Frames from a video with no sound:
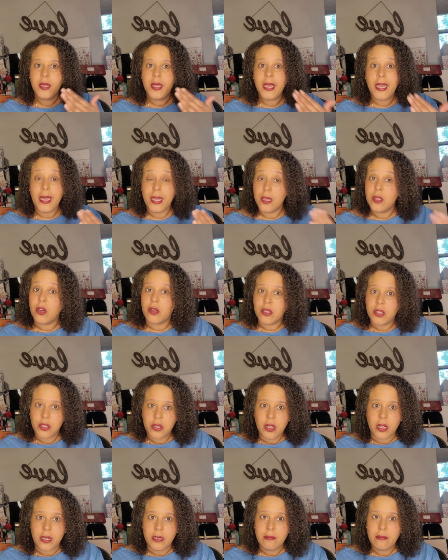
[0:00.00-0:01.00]
it looks
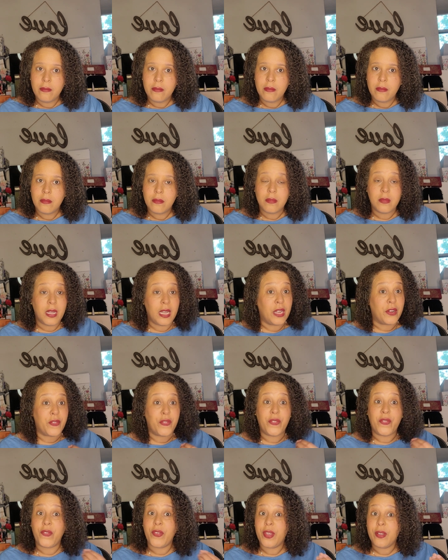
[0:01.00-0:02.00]
good. It
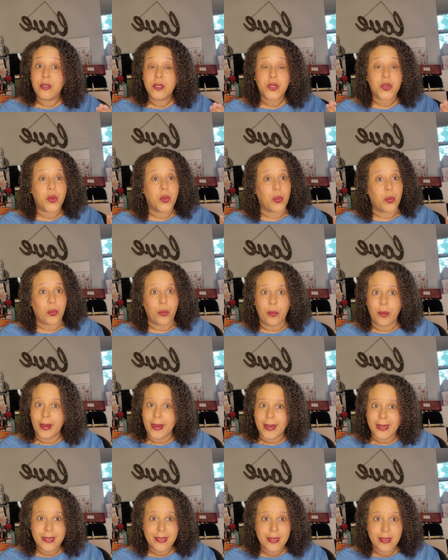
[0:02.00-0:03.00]
feels
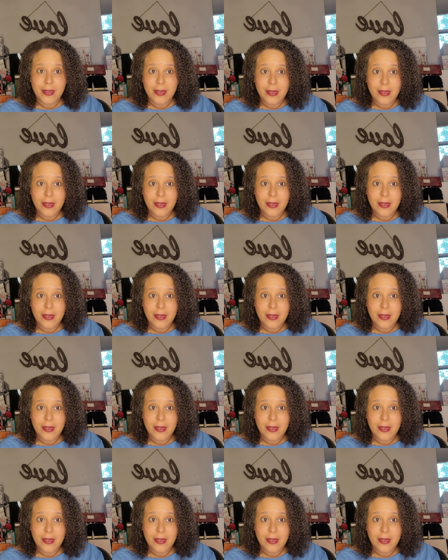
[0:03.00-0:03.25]
great.